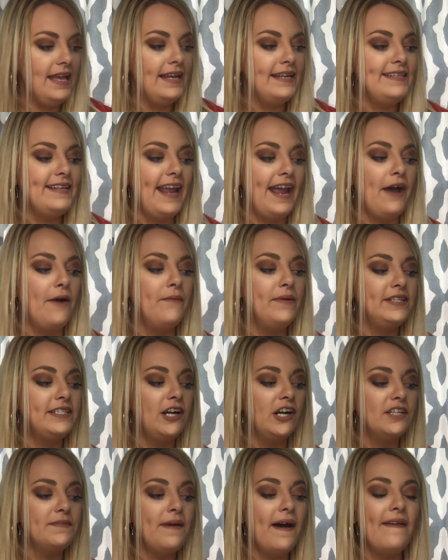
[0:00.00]
Now, we
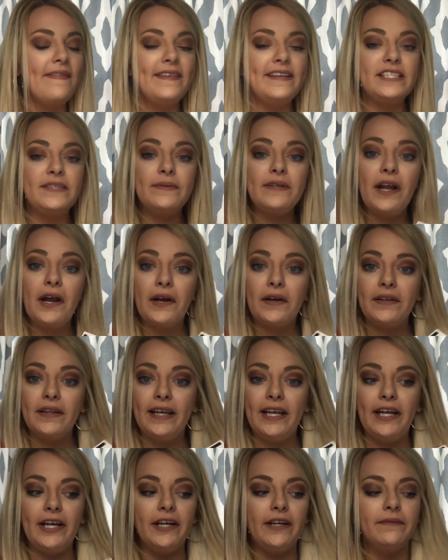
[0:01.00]
talked about this one
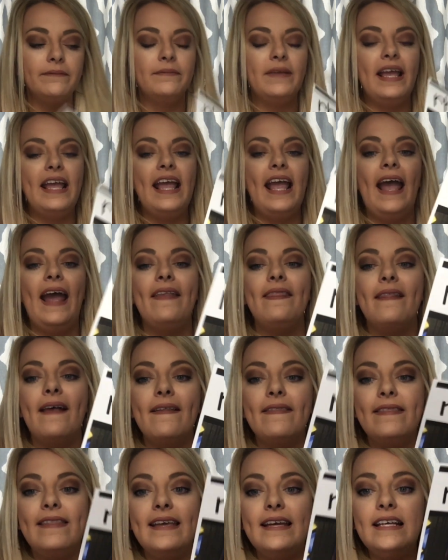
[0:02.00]
earlier, and
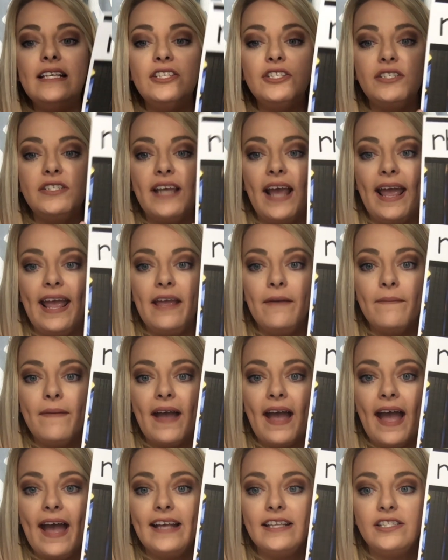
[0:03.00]
that this shape
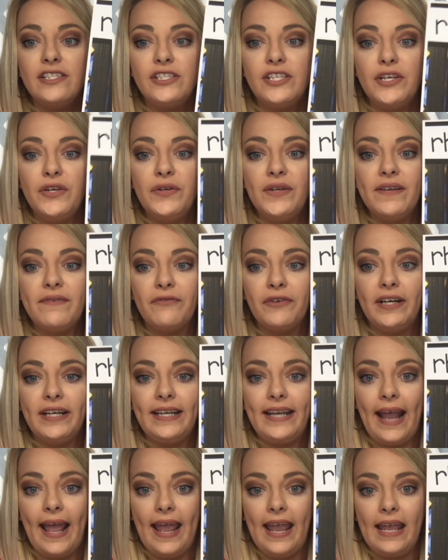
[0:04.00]
has 2 different
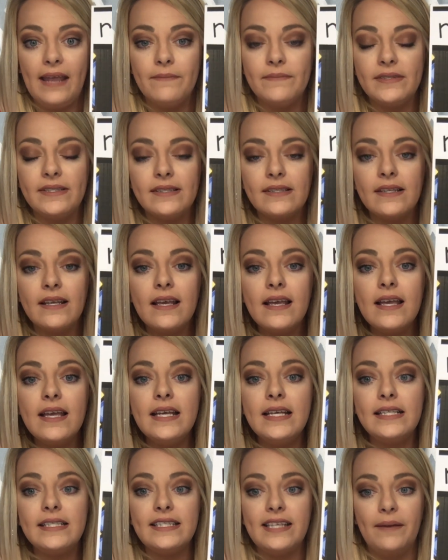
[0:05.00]
names.
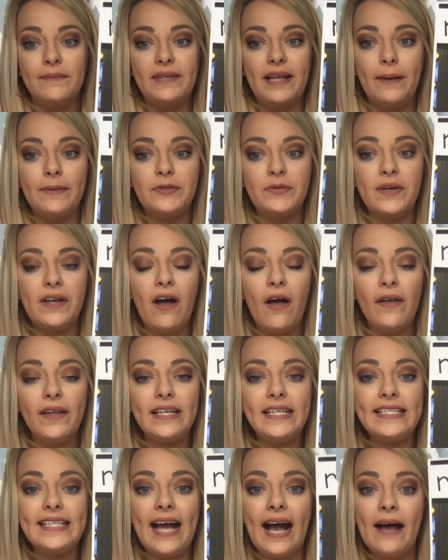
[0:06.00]
Sometimes we call it
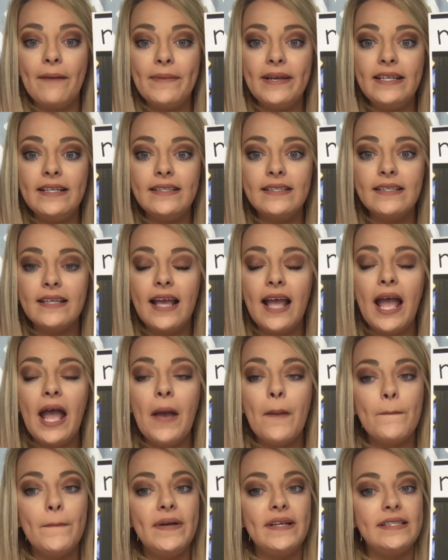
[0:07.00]
a diamond,
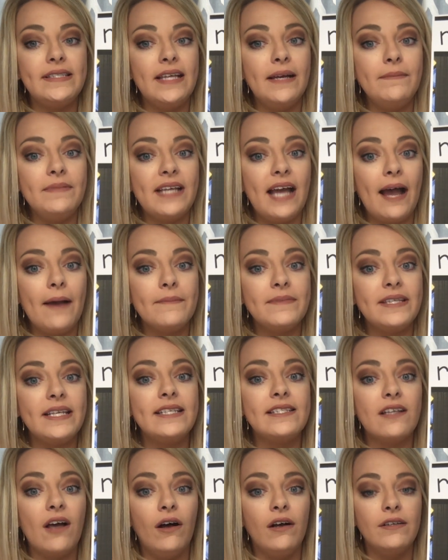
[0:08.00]
but sometimes
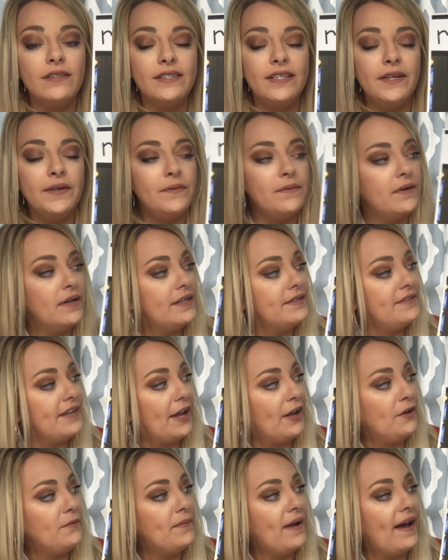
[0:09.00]
it's also
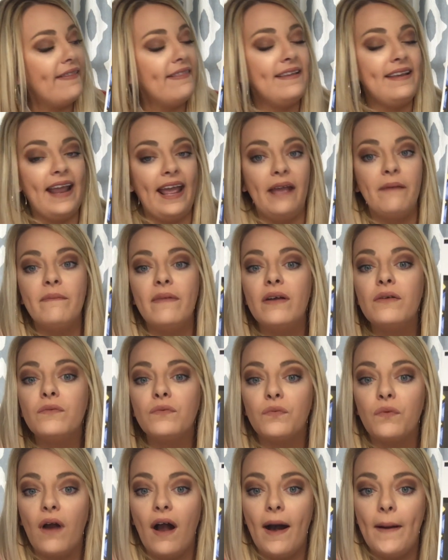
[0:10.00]
known by the name
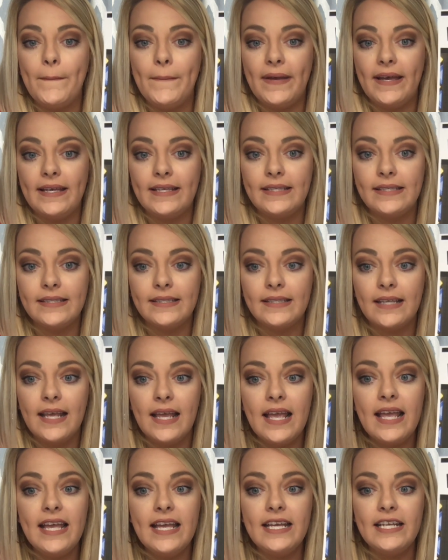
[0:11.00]
rhombus.
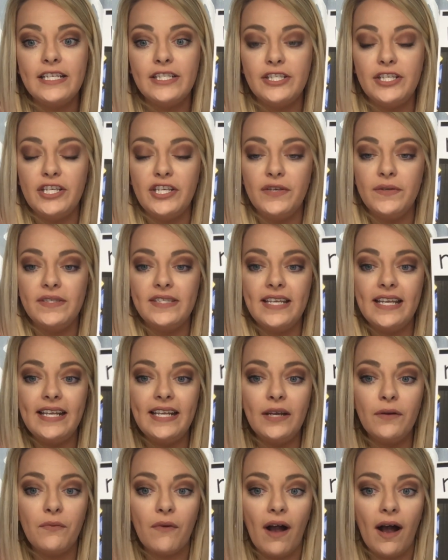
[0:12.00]
Do you see
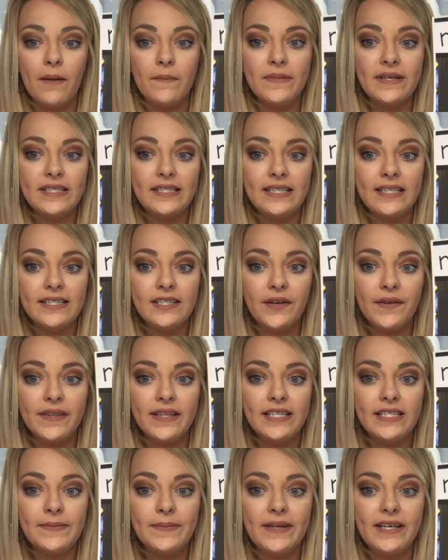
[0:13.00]
any rhombuses on
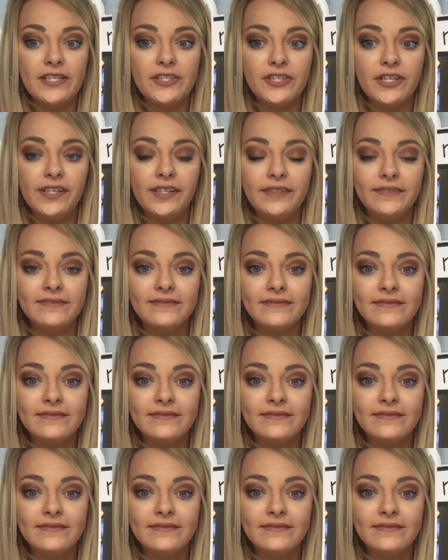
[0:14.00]
this picture?